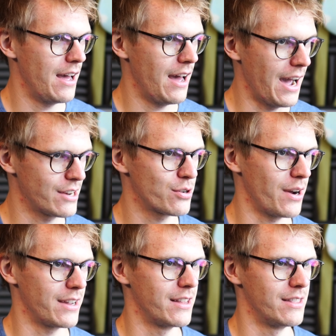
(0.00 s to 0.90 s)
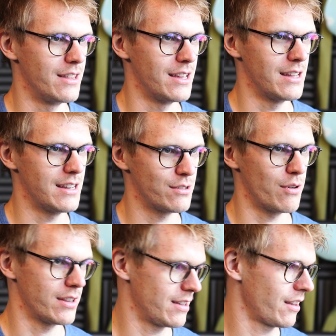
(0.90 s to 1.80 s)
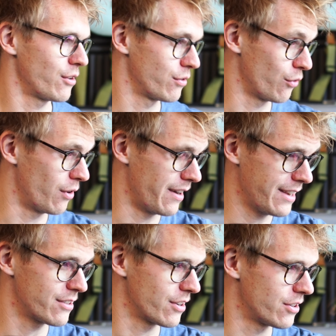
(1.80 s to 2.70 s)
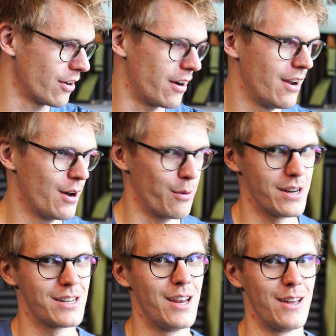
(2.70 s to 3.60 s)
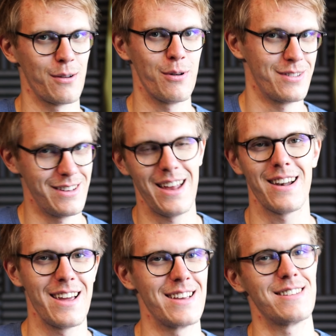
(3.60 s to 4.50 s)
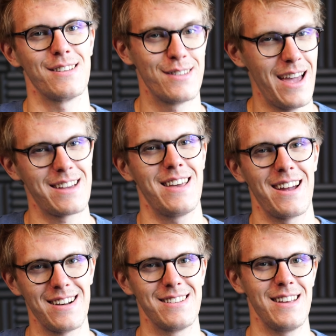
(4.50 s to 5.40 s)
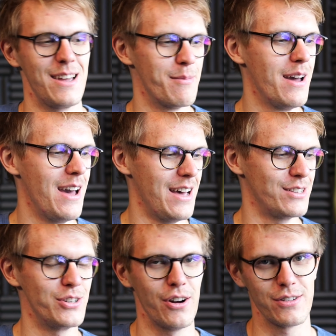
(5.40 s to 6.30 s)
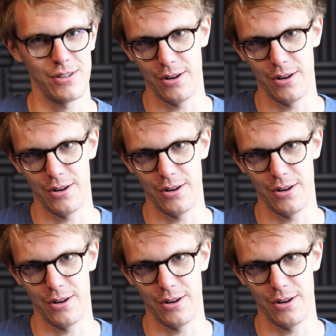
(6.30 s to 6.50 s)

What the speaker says: I tried the strings that I use for electric guitar, which coincidentally is the exactly same as John's.